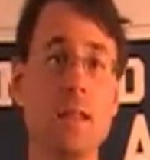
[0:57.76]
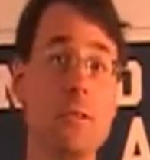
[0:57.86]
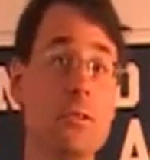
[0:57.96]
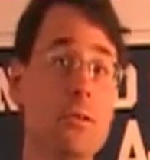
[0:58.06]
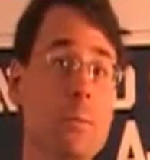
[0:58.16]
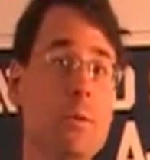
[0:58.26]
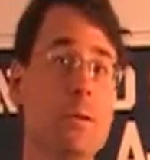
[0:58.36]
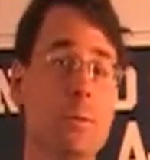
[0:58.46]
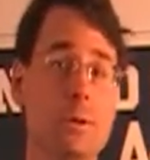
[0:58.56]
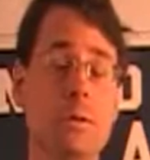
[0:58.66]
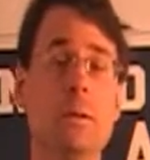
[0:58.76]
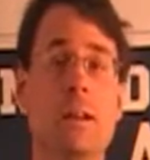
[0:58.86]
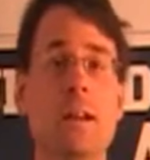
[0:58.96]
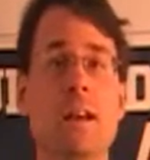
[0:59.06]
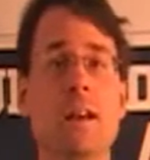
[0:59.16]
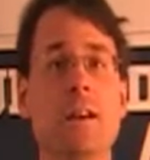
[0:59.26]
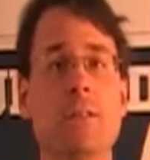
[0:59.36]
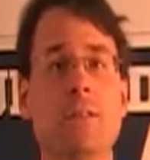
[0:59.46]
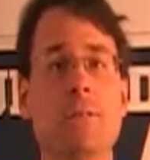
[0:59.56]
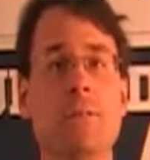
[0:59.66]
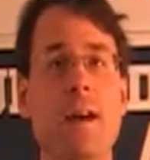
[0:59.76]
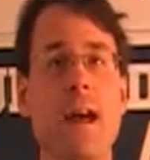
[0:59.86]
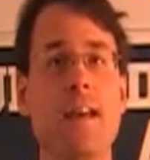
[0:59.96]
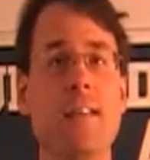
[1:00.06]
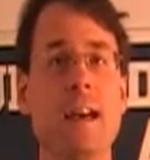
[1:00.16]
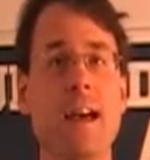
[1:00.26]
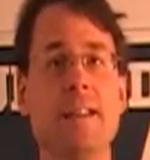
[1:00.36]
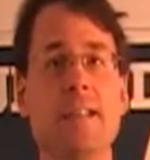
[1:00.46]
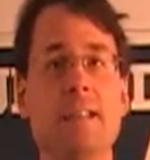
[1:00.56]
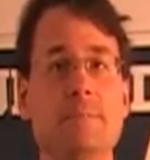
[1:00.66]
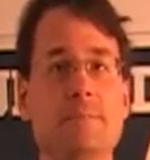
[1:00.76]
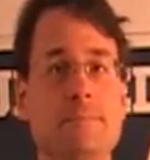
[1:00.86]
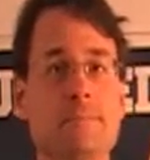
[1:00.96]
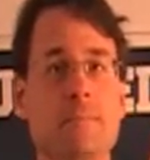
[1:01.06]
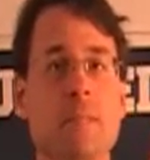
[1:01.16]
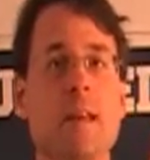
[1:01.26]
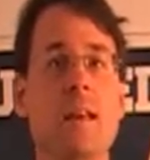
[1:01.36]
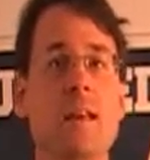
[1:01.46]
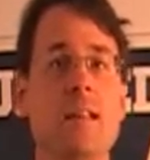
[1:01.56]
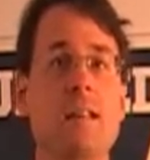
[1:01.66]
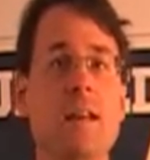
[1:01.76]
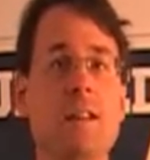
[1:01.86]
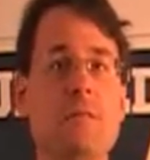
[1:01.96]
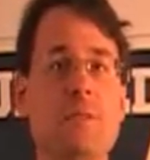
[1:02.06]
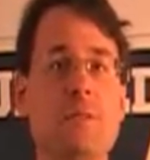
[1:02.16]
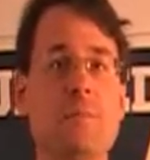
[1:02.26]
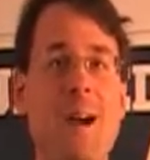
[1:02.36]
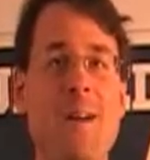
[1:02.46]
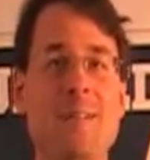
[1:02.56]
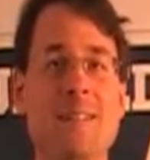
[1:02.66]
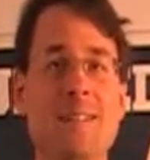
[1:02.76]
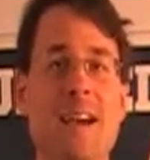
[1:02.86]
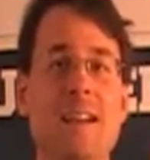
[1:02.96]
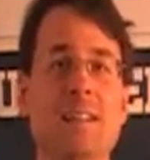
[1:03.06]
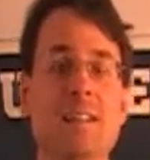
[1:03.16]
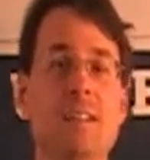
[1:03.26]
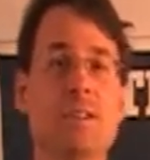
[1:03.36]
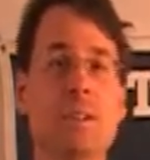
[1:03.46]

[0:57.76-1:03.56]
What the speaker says: It is attributable to the fact that lots of aspiring science and